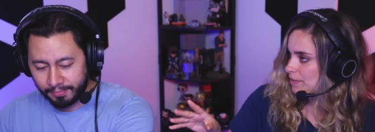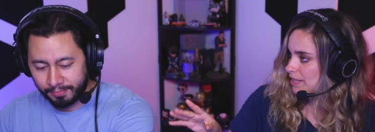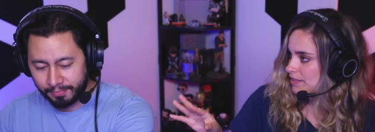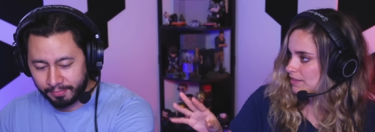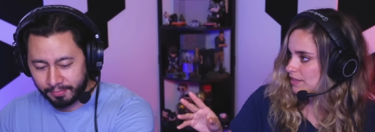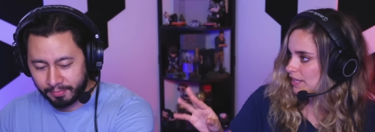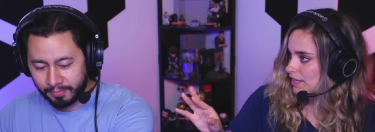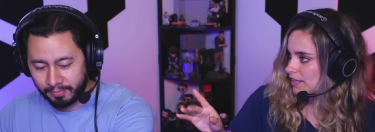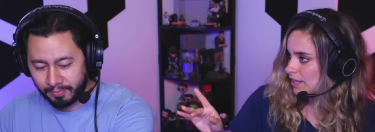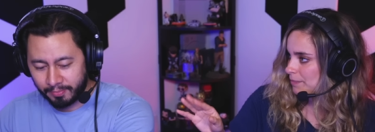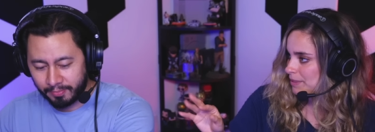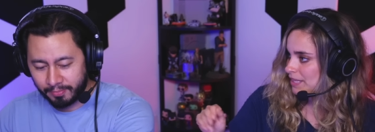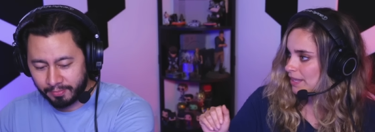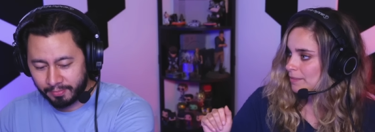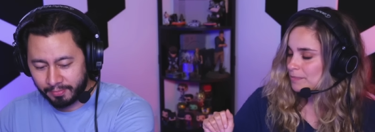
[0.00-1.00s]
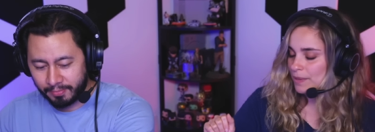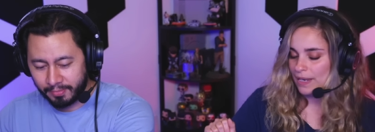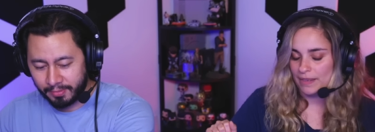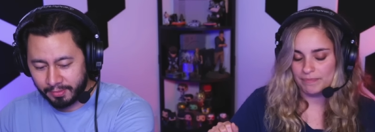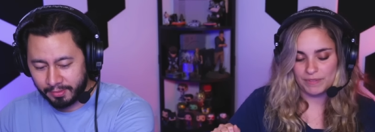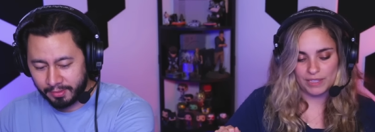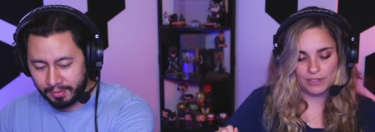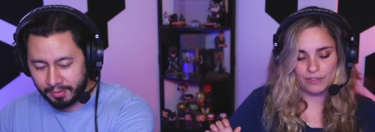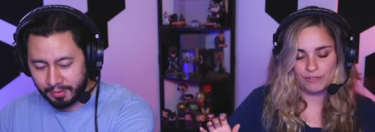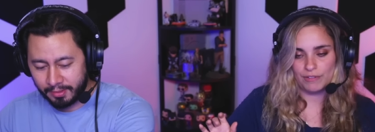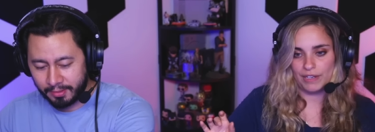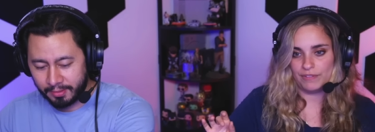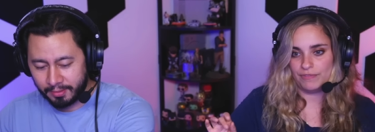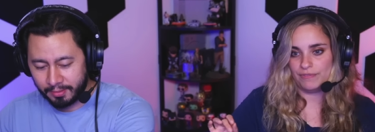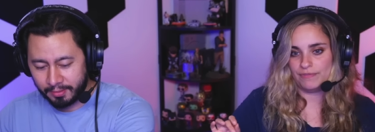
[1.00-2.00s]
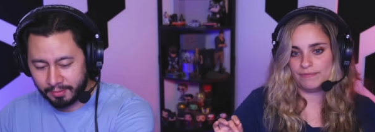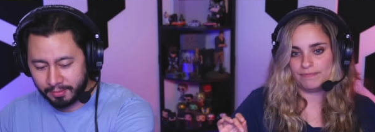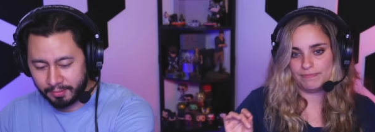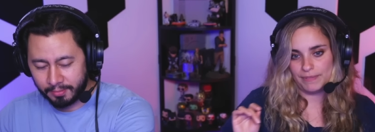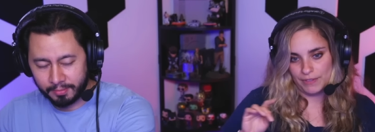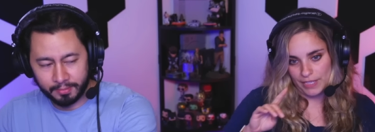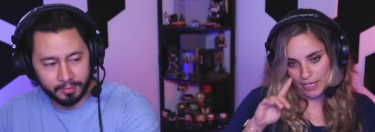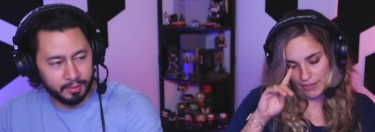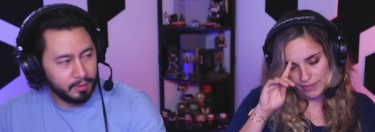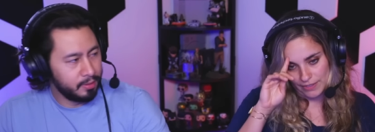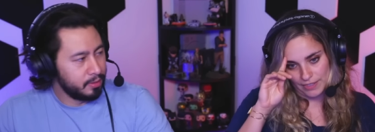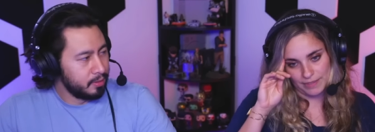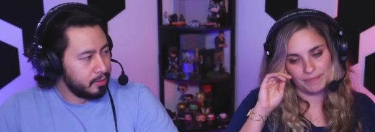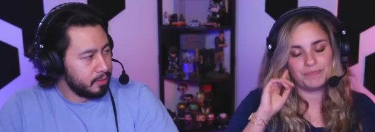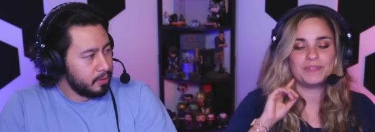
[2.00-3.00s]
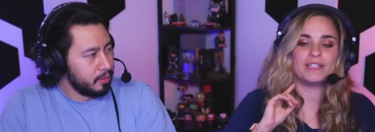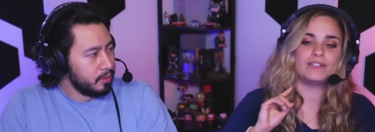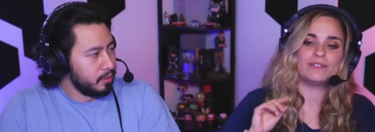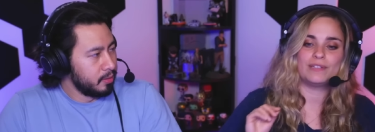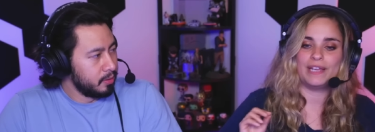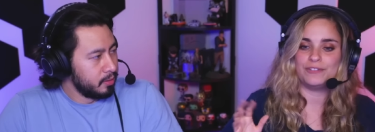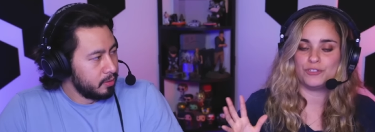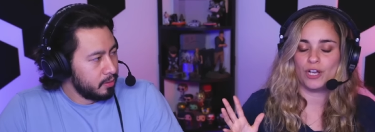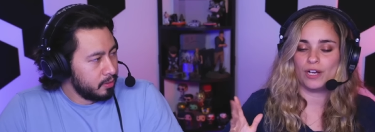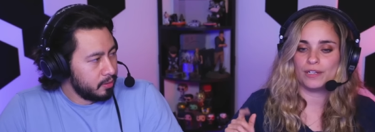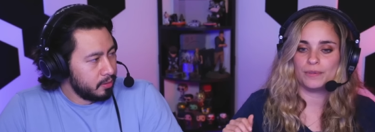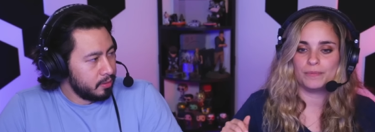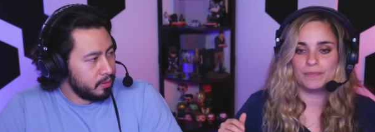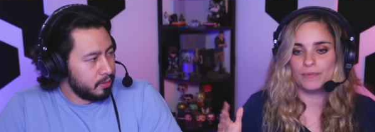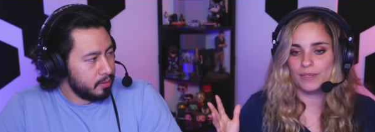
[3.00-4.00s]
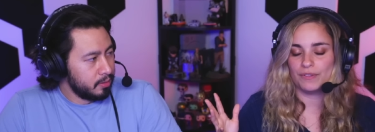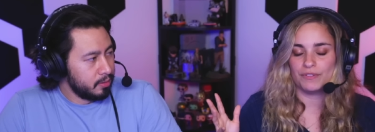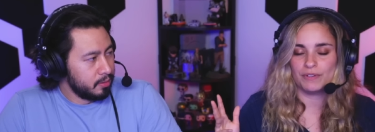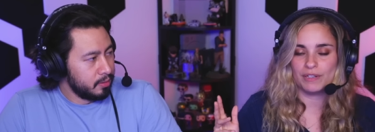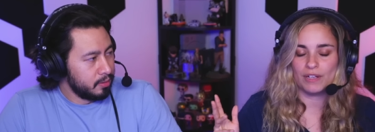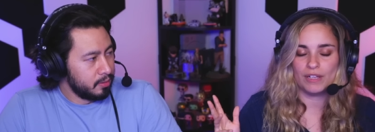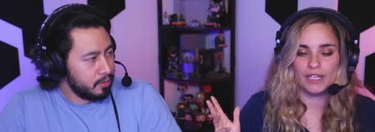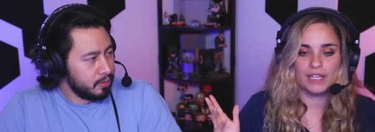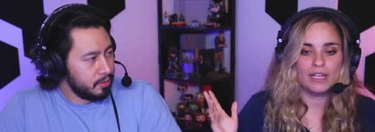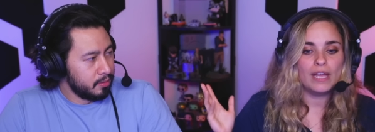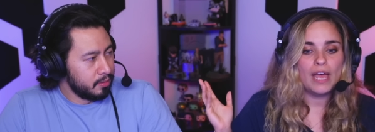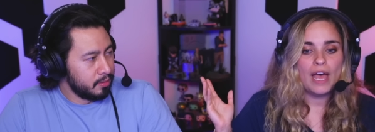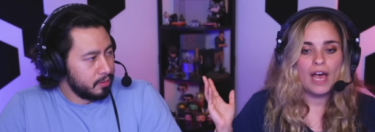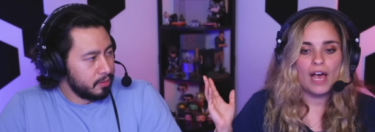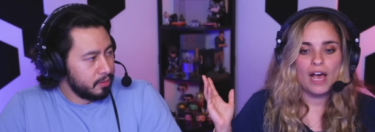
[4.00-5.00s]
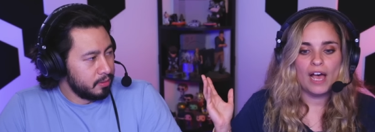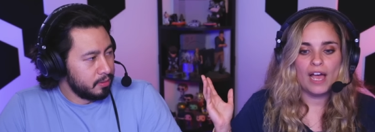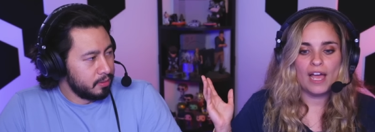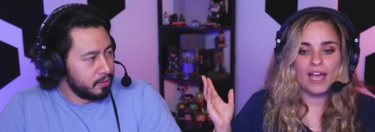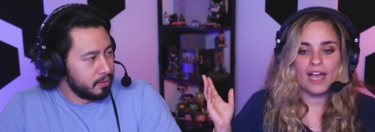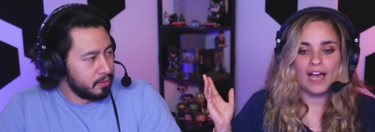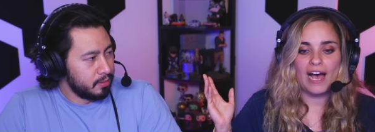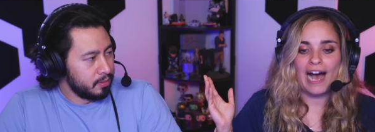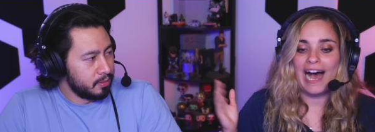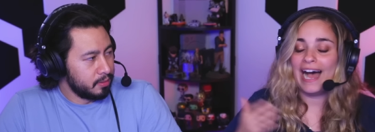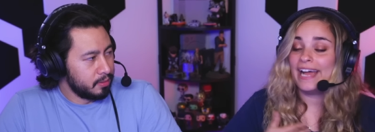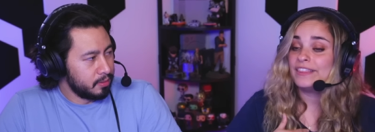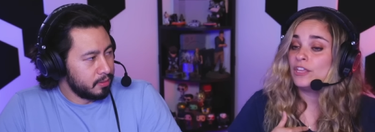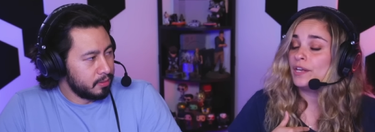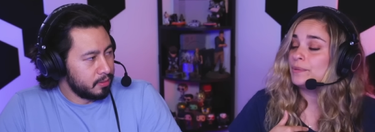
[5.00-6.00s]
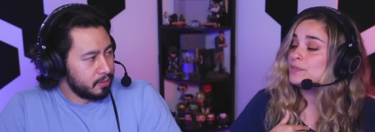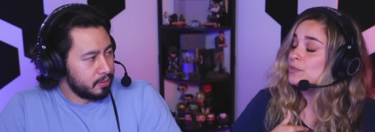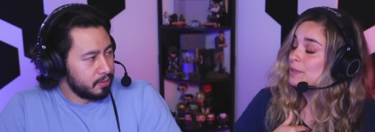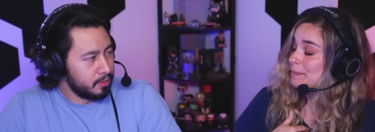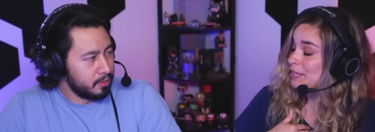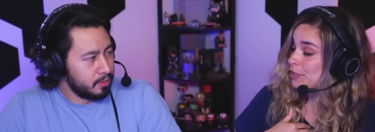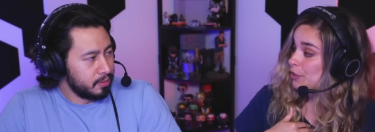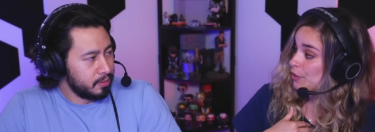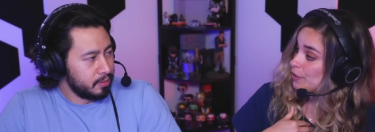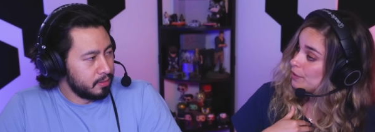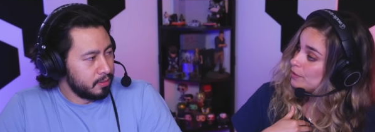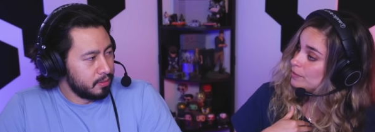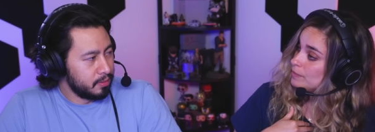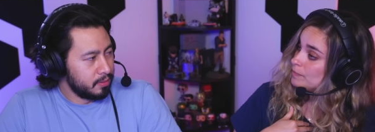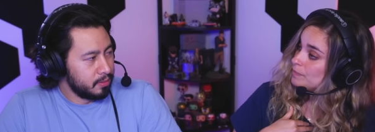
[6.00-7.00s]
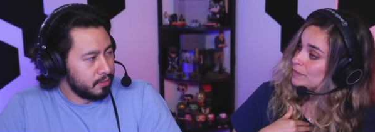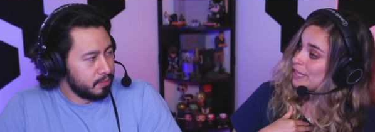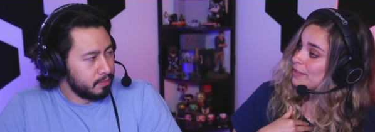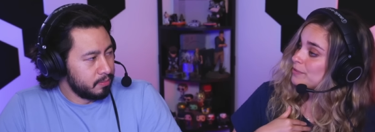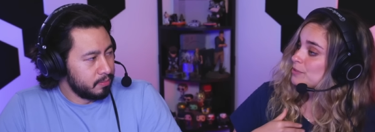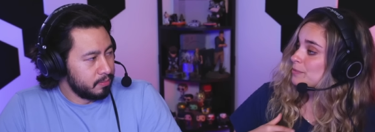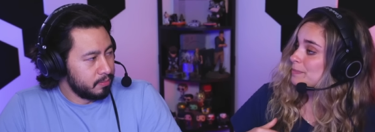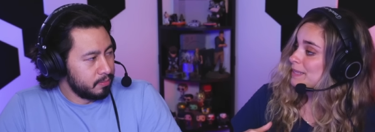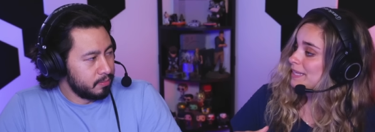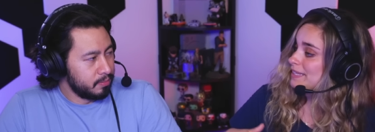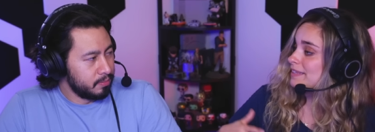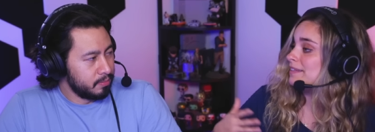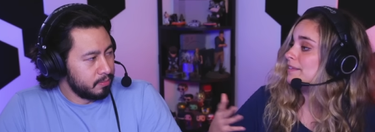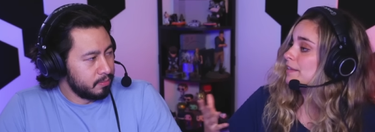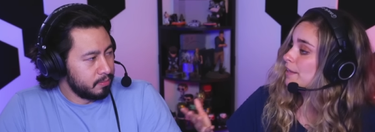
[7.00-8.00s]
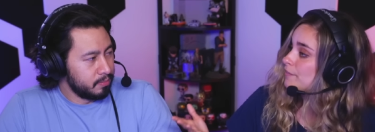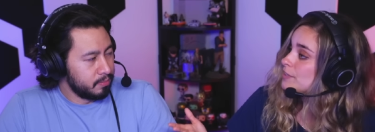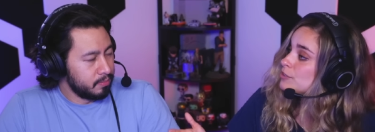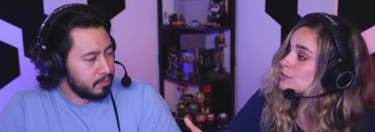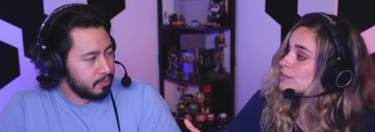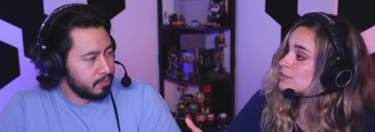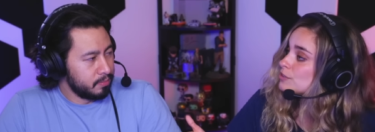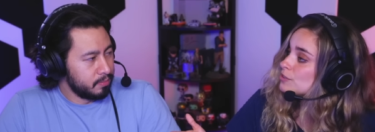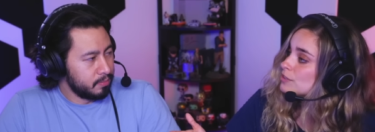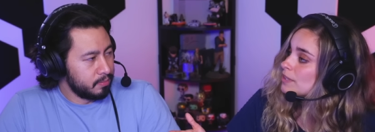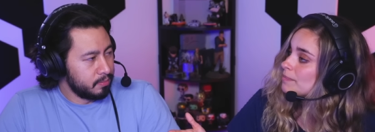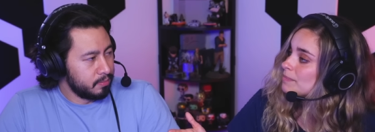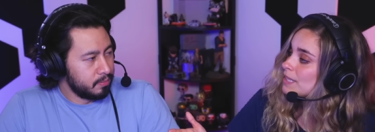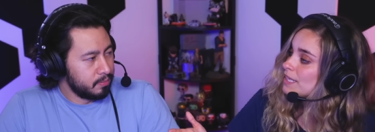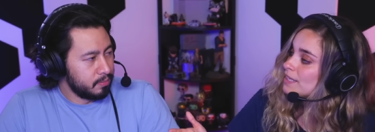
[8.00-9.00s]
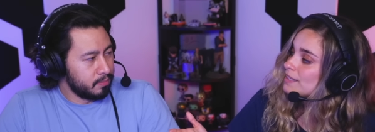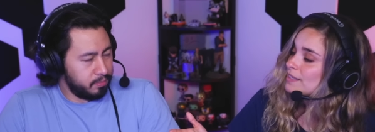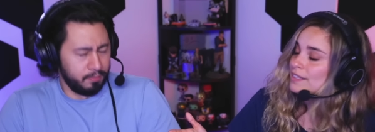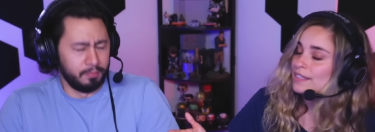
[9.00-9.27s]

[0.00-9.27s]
Speaker 1: the red thing coming up, right? The little red character, hedgehog, whatever you want to call it. I thought it was going to be a girl, and it was gonna be like the love interest or something.